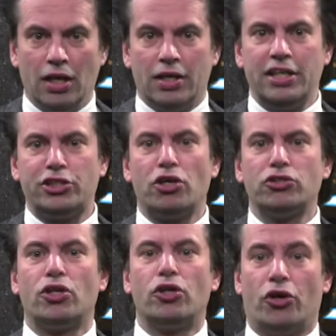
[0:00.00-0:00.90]
This shows
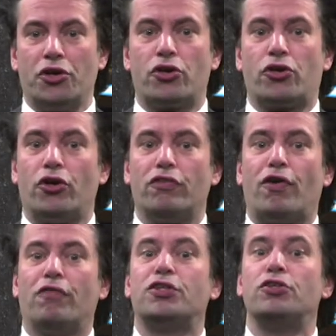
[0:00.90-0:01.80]
the learning curve
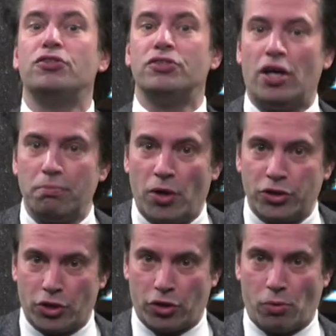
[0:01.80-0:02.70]
of the
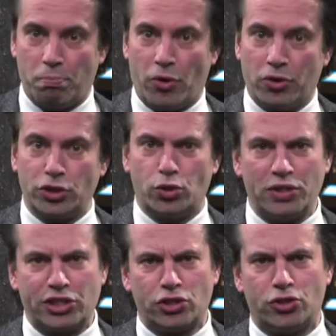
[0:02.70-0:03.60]
non-modular components,
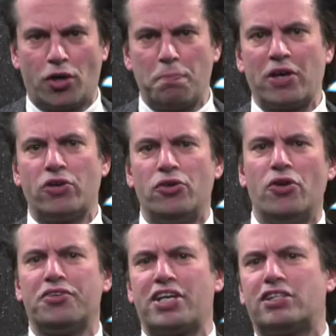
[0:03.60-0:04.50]
which is dropping
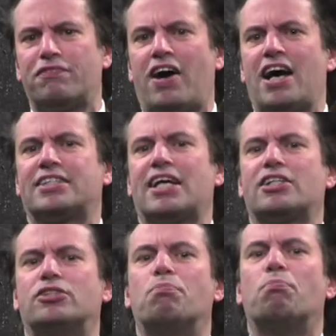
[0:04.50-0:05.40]
not as fast
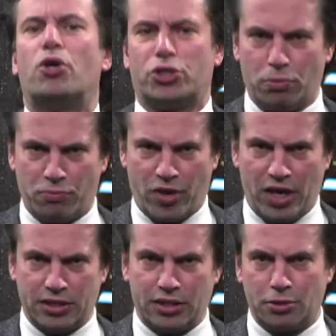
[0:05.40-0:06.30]
as the module
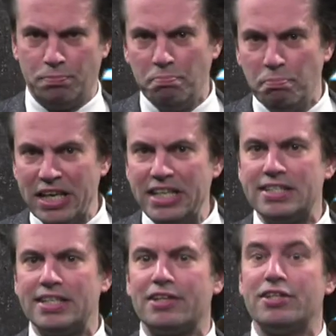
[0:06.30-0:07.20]
price. This
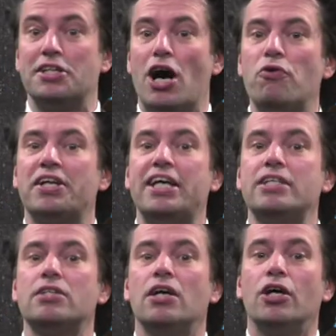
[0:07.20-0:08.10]
means that
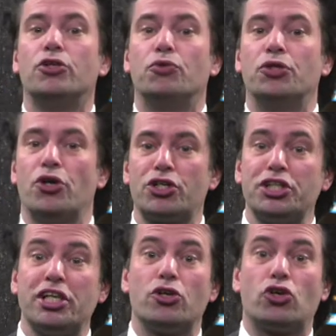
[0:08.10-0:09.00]
nowadays the
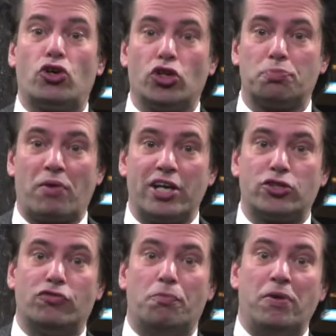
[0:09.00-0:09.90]
reduction in the cost price
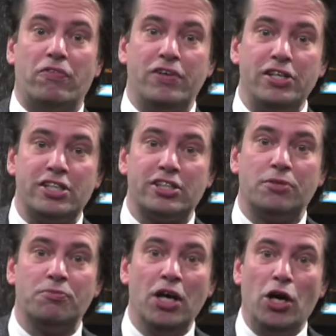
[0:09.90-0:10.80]
of a PV
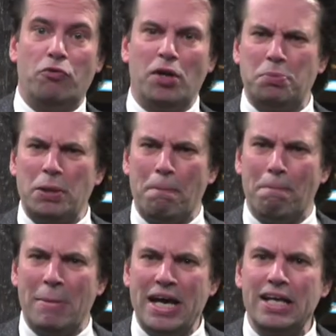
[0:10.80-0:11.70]
system will be
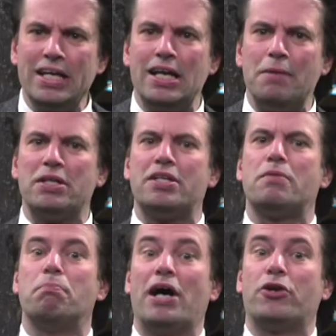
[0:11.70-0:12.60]
mainly limited
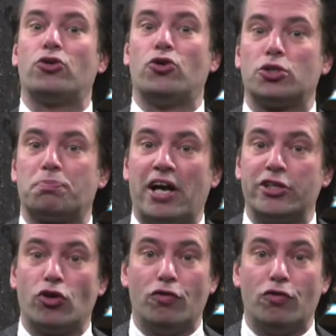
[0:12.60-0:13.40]
by the cost price of